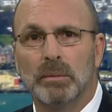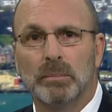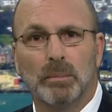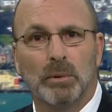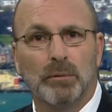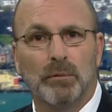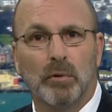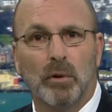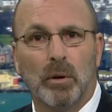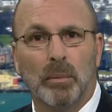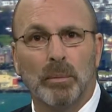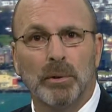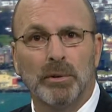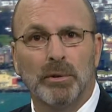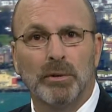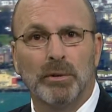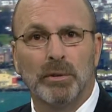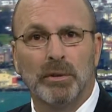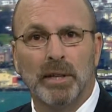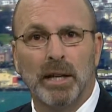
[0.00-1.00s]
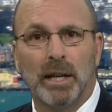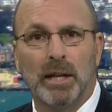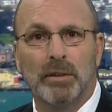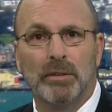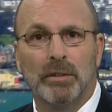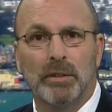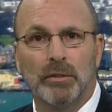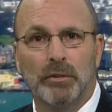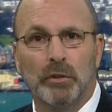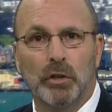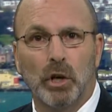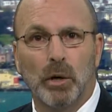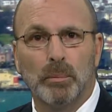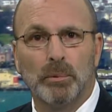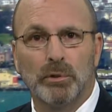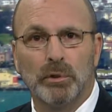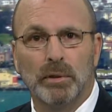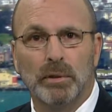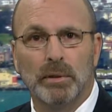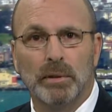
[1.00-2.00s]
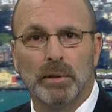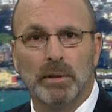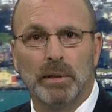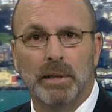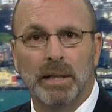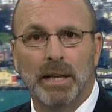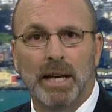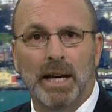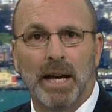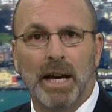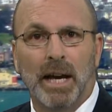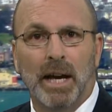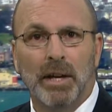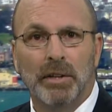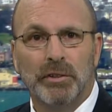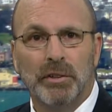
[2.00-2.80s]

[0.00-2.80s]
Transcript: performance, dance, and sculpture as